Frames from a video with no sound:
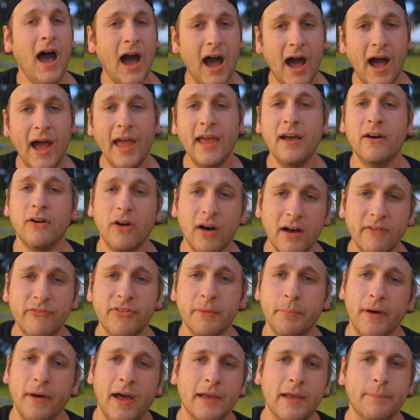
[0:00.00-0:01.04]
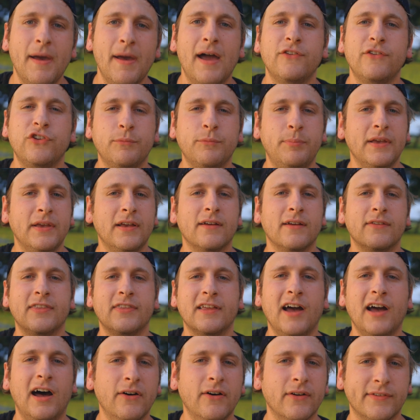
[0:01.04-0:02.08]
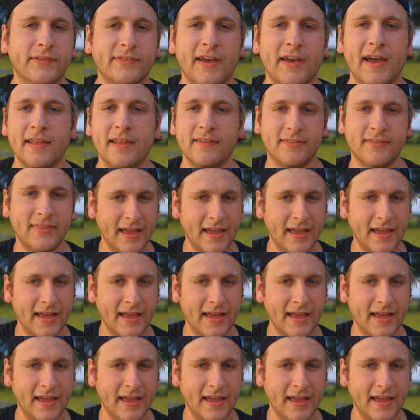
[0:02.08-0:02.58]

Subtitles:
I love the Blackmagic because the color science,